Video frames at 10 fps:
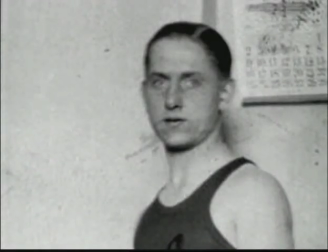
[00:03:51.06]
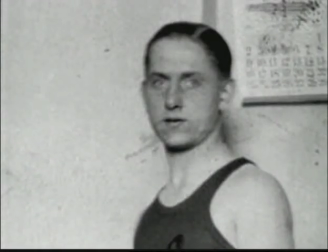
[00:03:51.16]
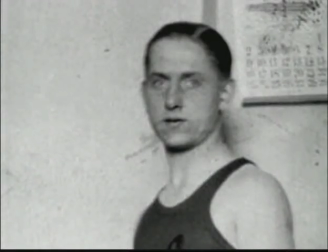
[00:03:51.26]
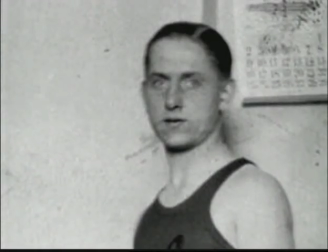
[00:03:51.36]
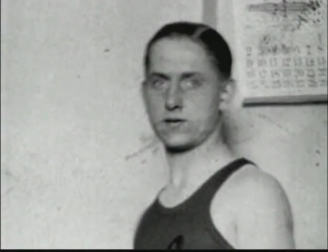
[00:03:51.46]
he
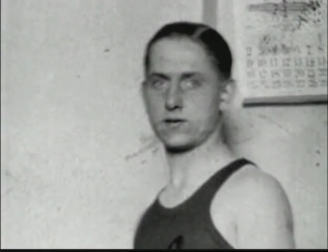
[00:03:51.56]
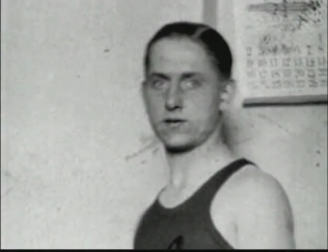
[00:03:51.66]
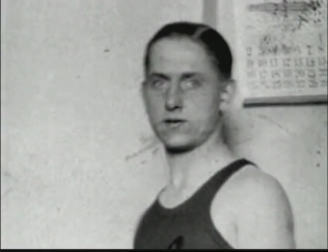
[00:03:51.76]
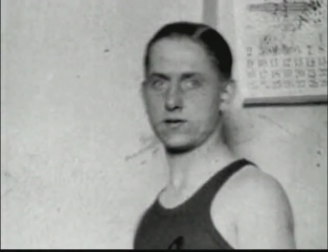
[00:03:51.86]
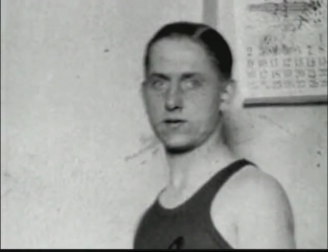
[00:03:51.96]
loved
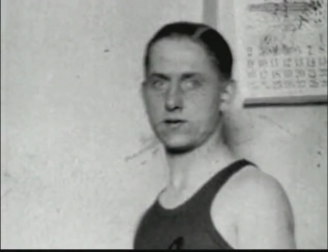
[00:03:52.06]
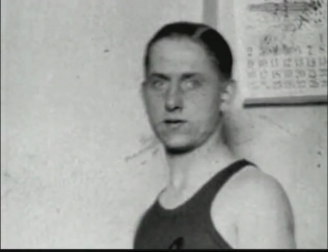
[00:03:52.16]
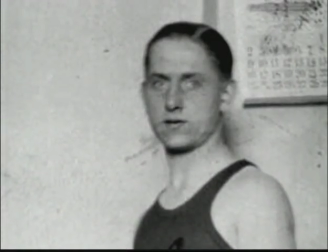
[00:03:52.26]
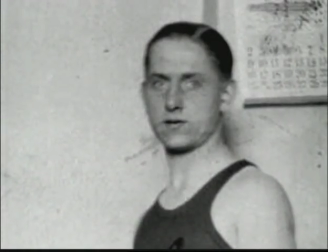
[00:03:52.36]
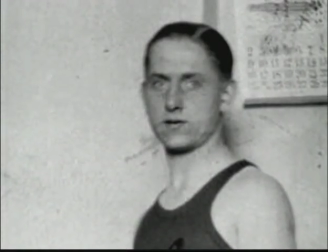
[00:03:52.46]
sports because
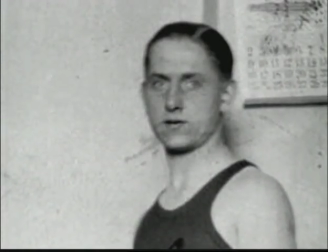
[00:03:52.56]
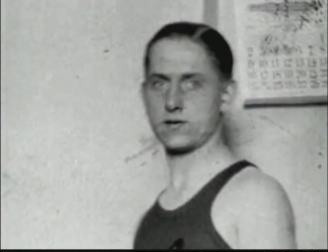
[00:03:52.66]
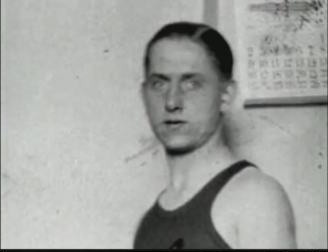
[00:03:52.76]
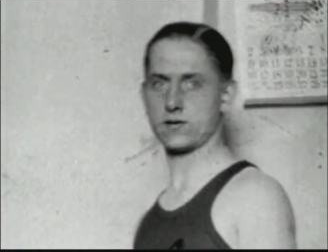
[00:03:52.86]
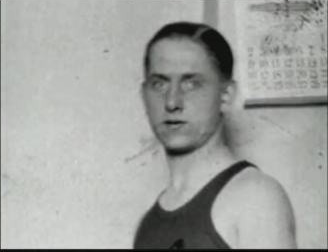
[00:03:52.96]
it was
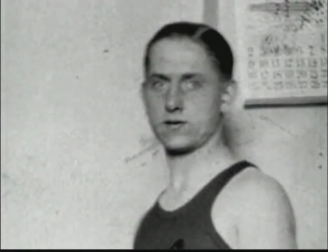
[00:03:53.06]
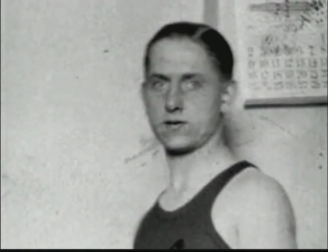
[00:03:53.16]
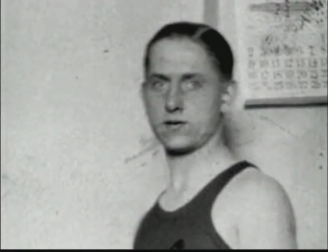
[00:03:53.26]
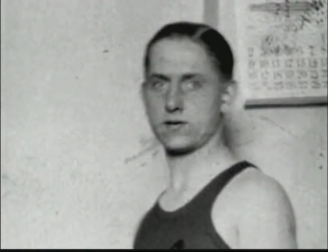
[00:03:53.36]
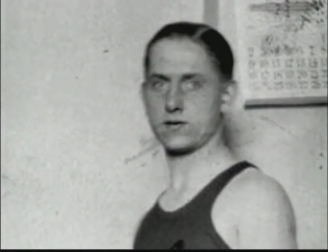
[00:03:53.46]
physical
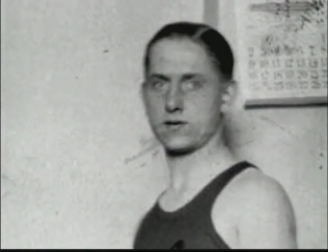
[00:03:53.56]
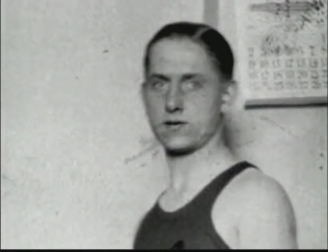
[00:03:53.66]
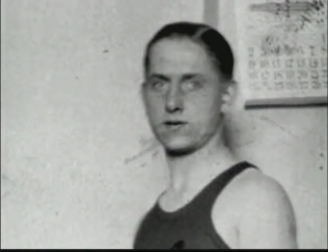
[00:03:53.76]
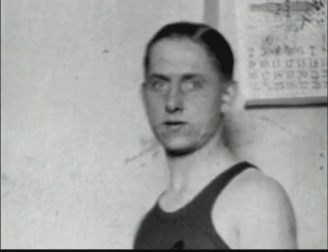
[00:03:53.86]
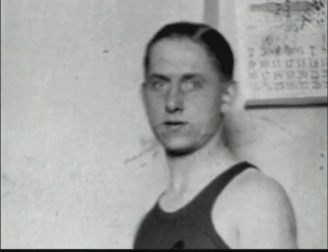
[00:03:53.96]
contact, I
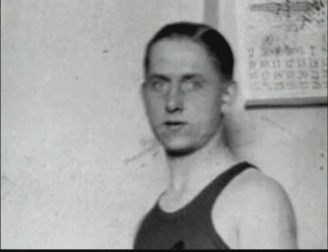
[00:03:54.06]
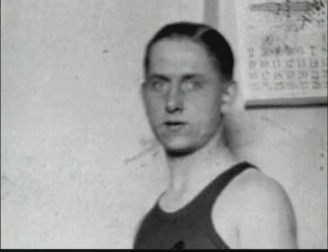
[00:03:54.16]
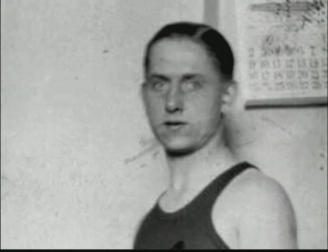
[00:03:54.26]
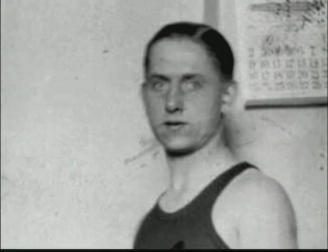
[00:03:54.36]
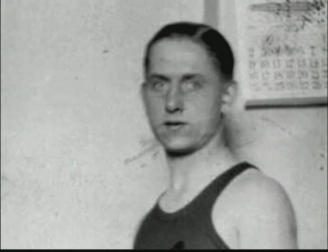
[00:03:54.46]
don't know,
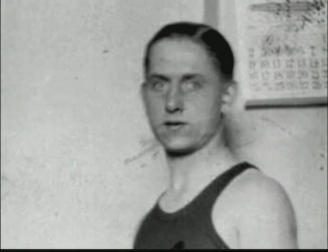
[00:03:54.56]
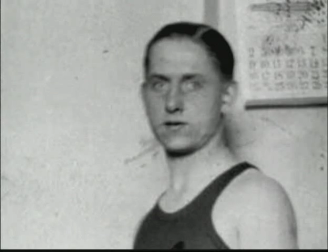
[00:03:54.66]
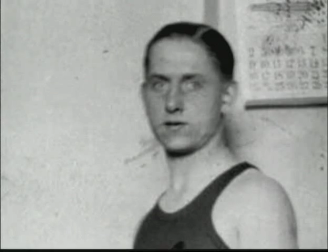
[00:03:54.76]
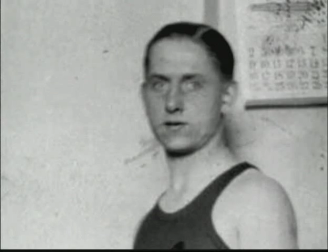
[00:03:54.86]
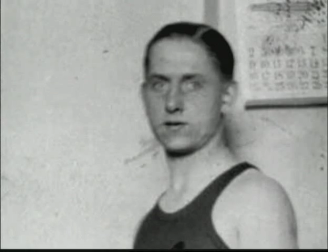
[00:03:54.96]
but he
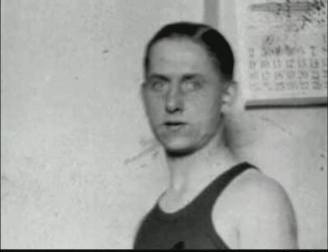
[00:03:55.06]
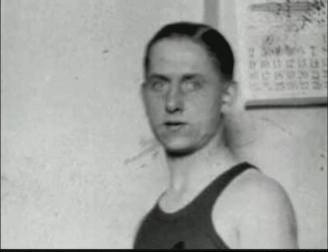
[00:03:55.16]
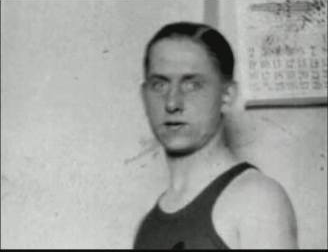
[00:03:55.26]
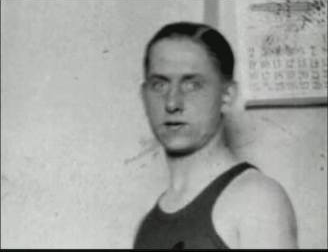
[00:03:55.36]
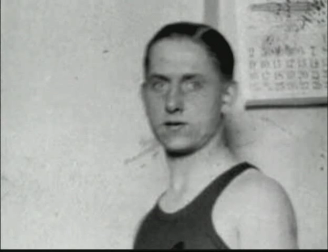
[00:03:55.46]
was a good
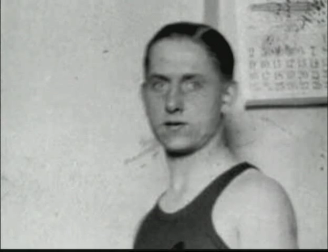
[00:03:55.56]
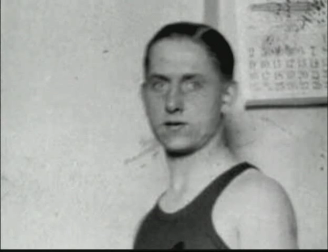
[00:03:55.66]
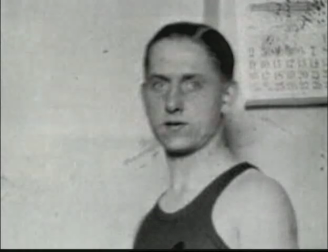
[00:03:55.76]
athlete.